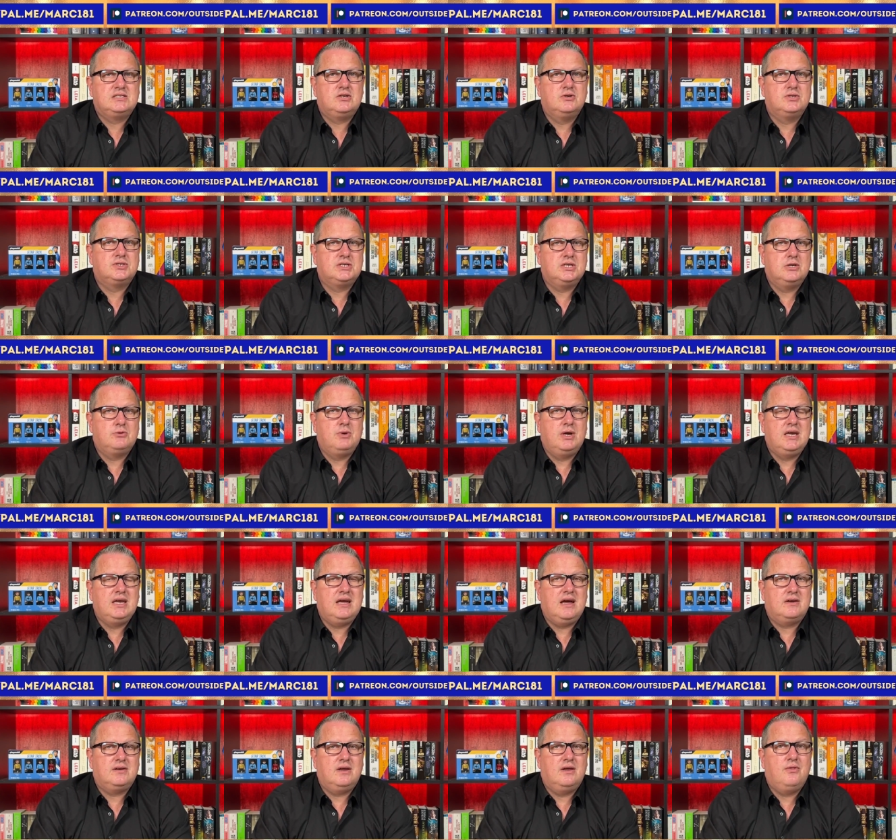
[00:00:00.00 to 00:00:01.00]
considering
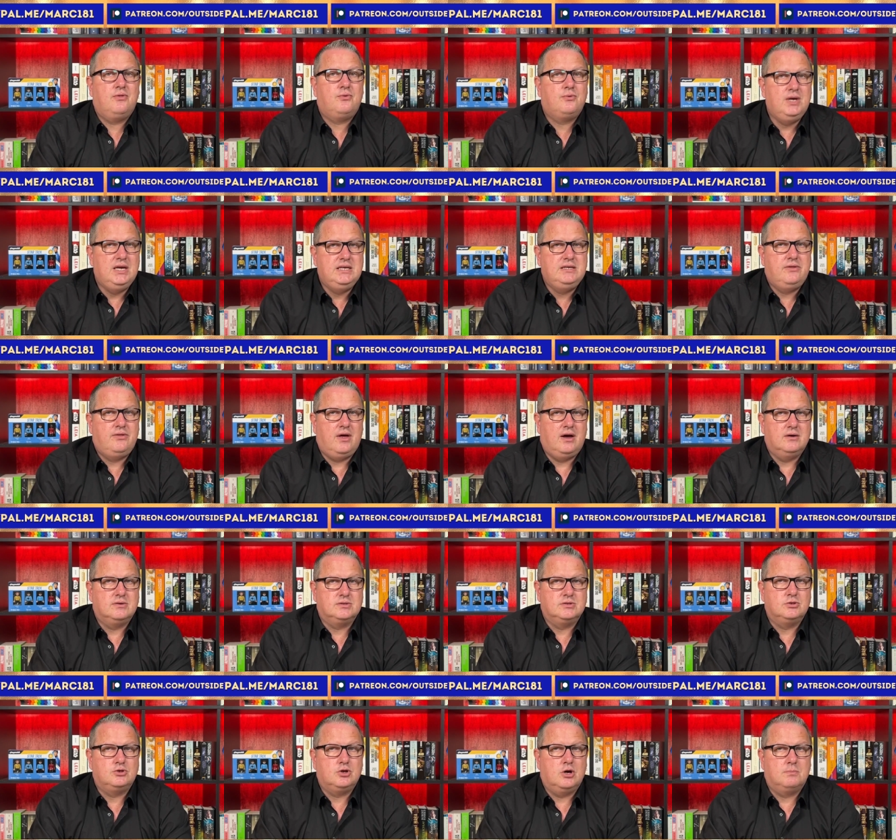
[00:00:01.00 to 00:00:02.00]
cutting
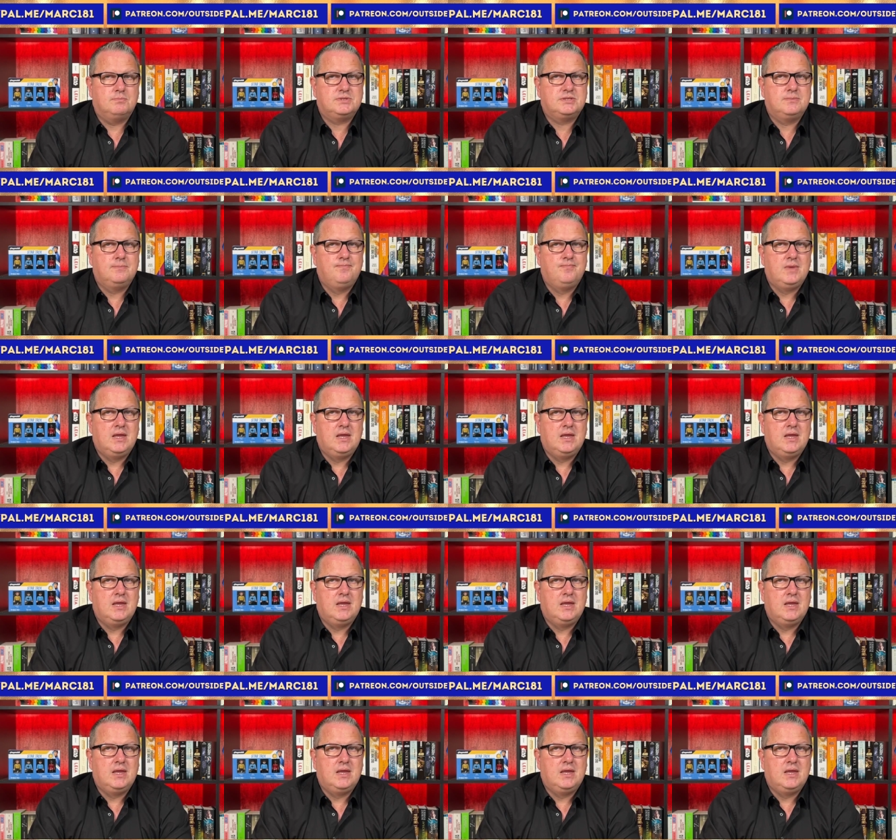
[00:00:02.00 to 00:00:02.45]
3,000 jobs.